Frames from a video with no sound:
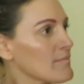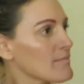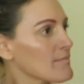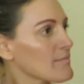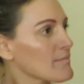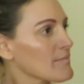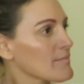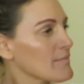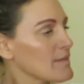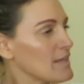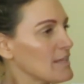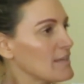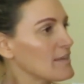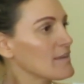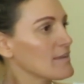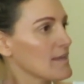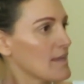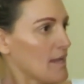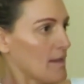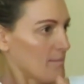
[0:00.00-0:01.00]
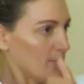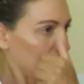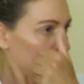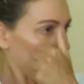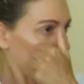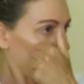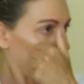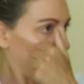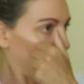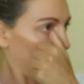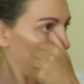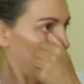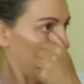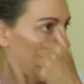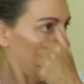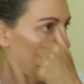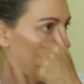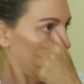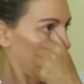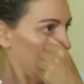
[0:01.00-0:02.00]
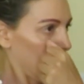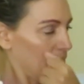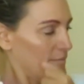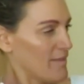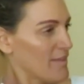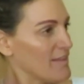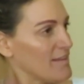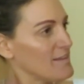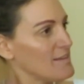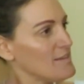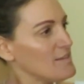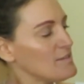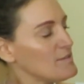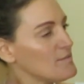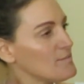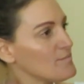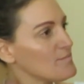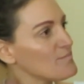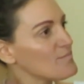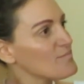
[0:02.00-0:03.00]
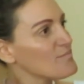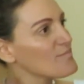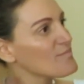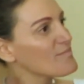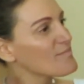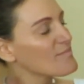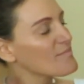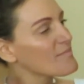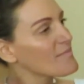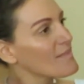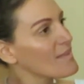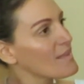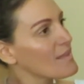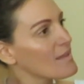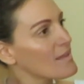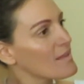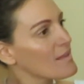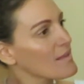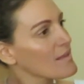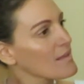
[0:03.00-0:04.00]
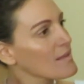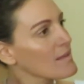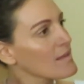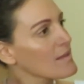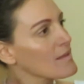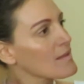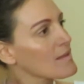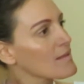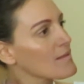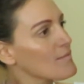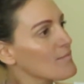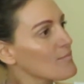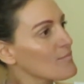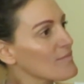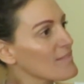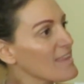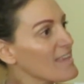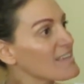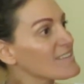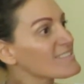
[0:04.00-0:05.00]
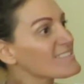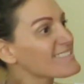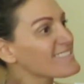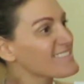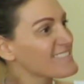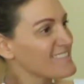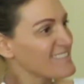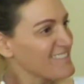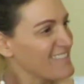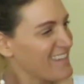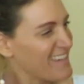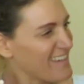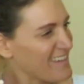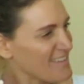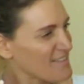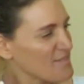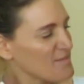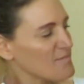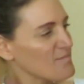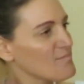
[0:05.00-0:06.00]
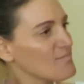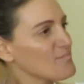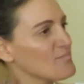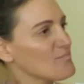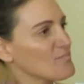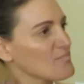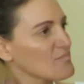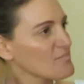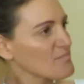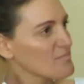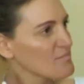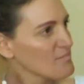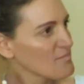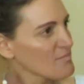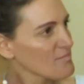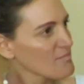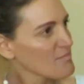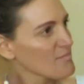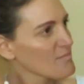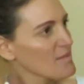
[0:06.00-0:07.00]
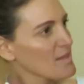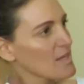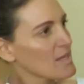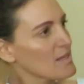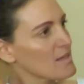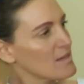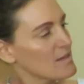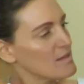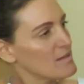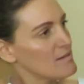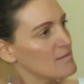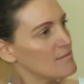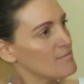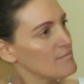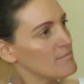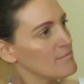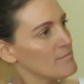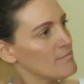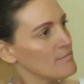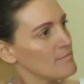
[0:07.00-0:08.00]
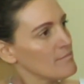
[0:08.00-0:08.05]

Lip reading: No words are spoken by the person on screen.